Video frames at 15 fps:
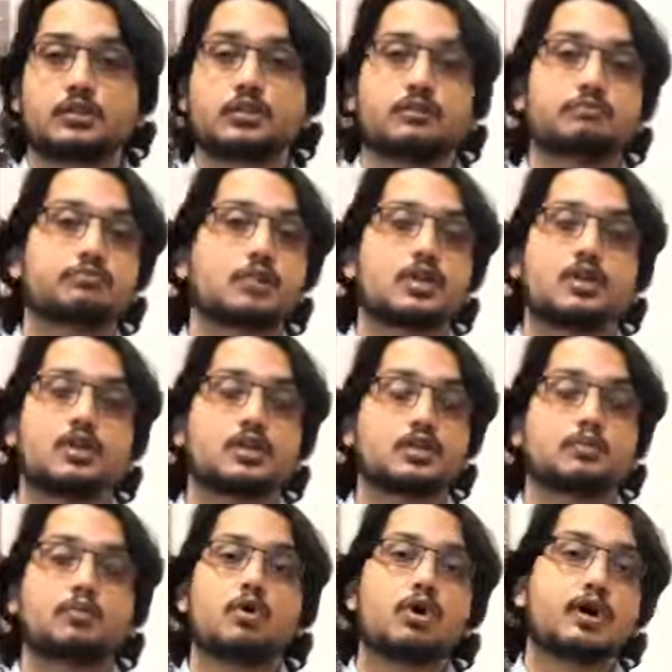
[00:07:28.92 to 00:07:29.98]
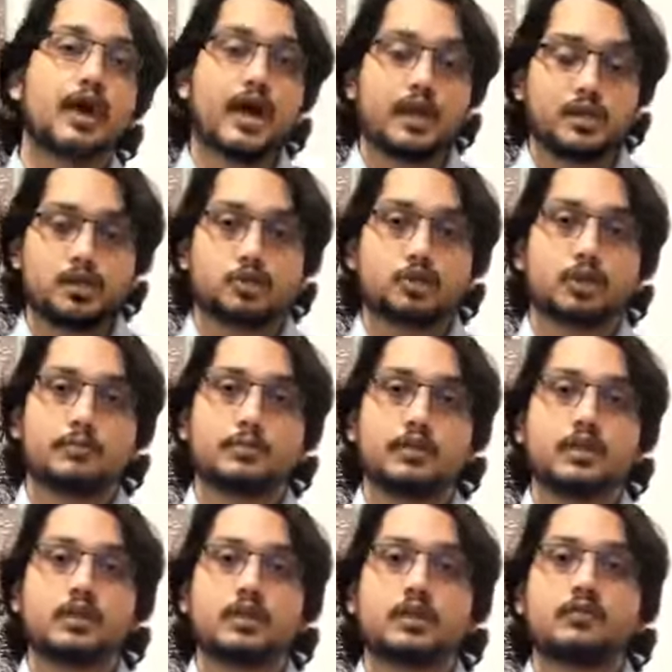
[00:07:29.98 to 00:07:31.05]
a, small garage shop
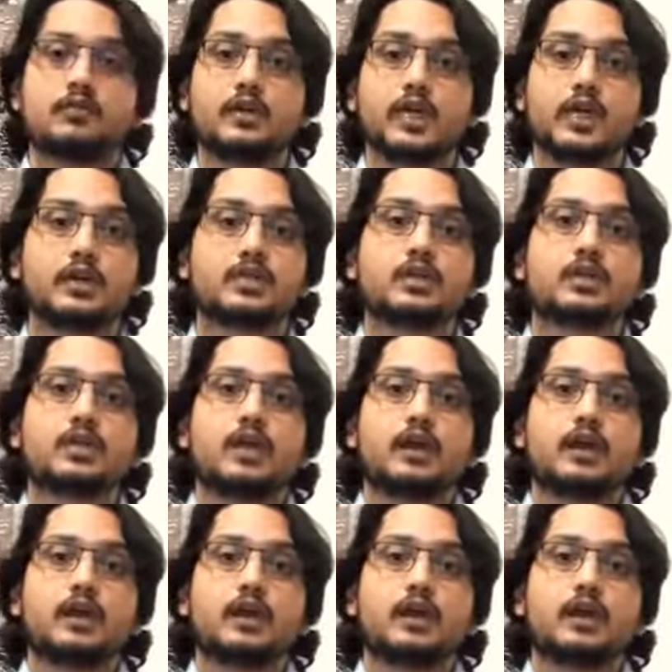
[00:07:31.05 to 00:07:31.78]
in the village